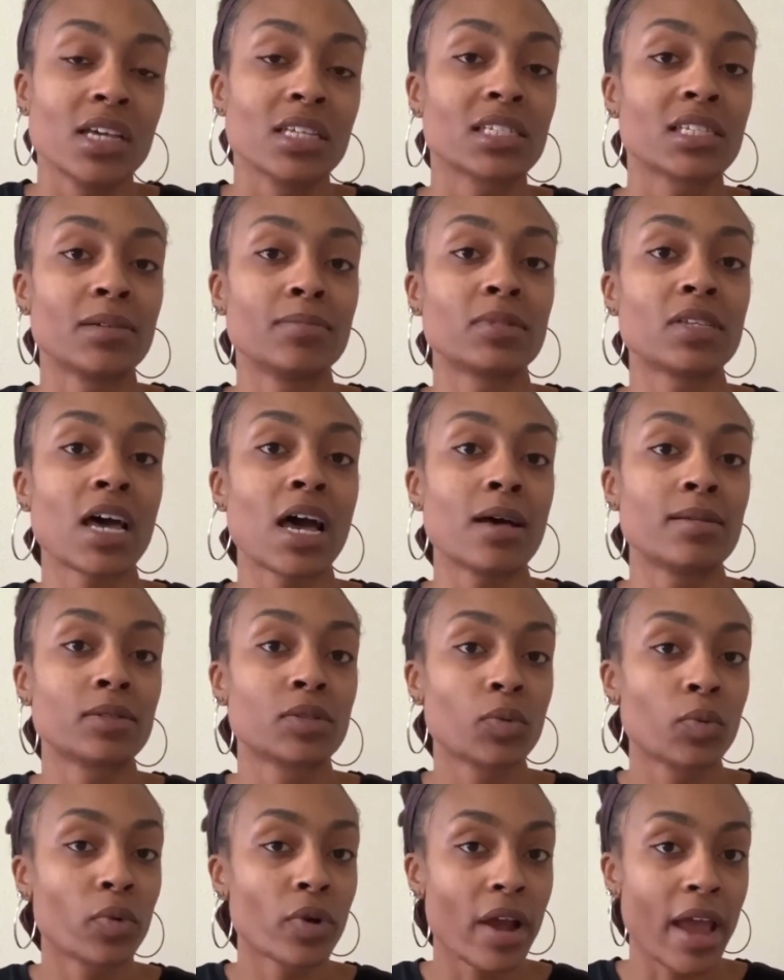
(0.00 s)
Sometimes
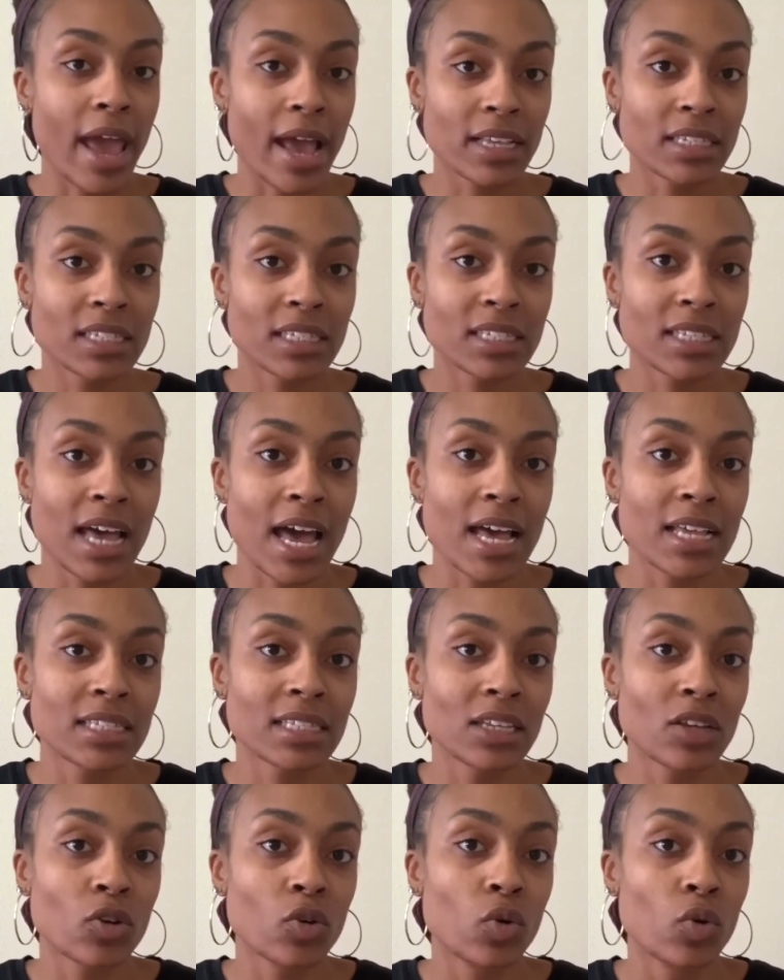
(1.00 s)
when we're
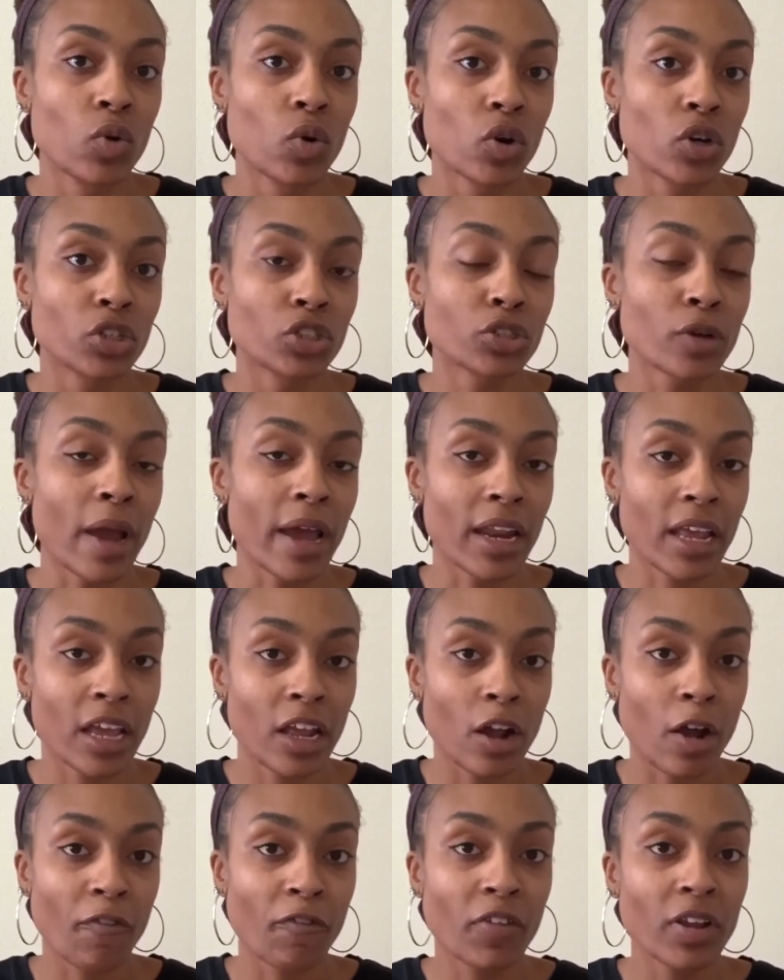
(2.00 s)
exercising or trying to hit
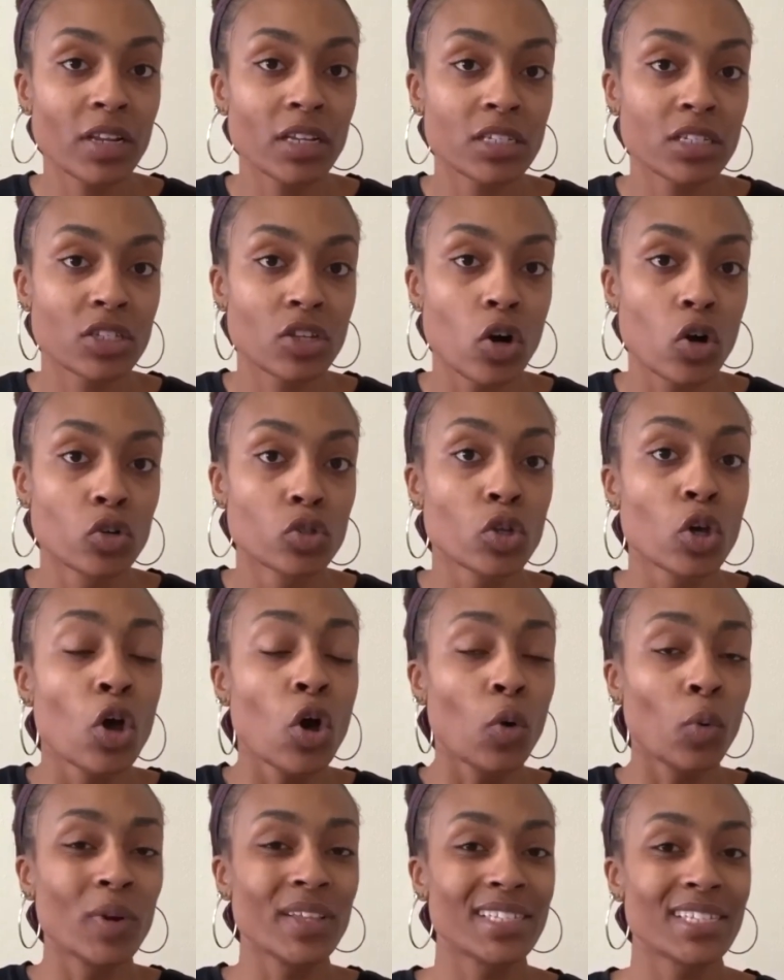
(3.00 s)
our fitness goals,
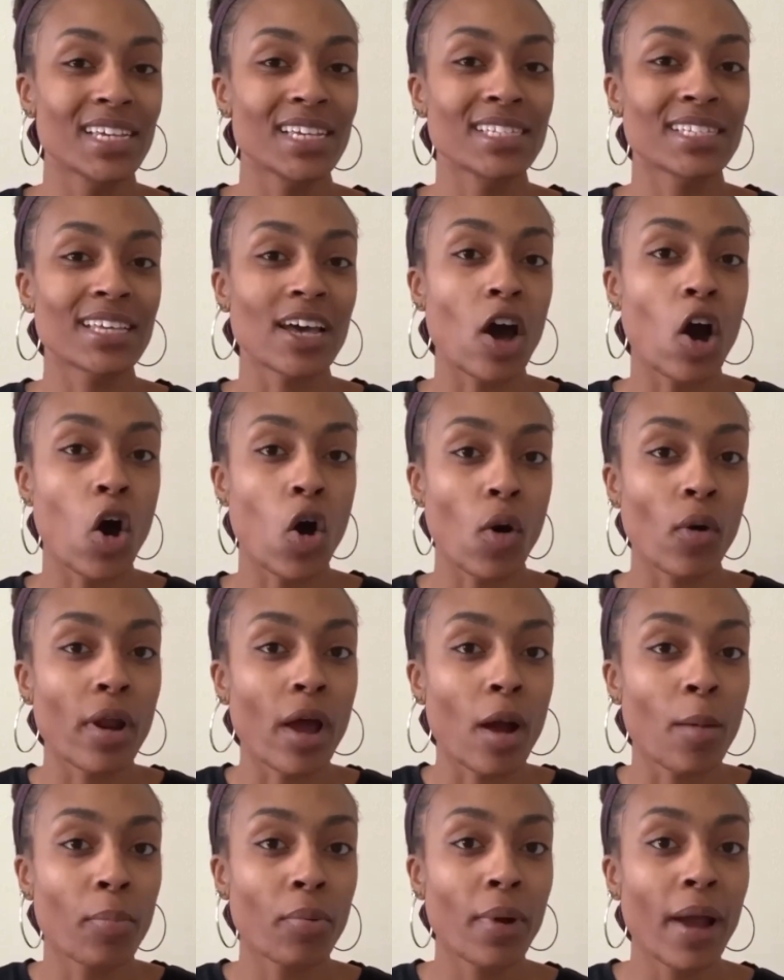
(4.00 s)
we tend to hold
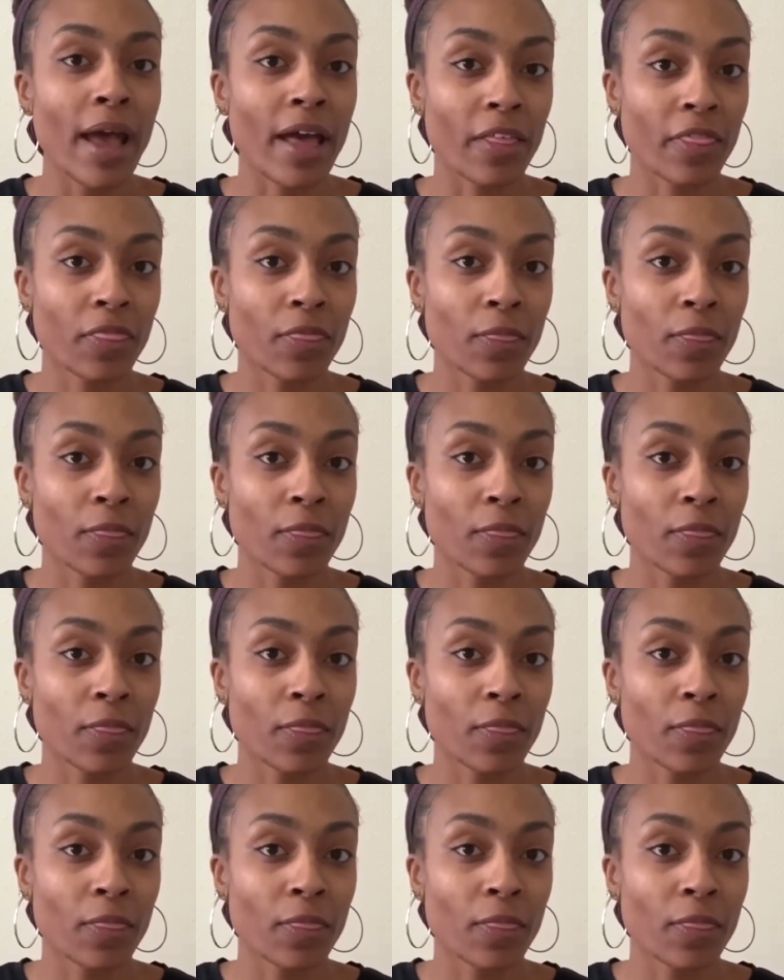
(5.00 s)
our breath.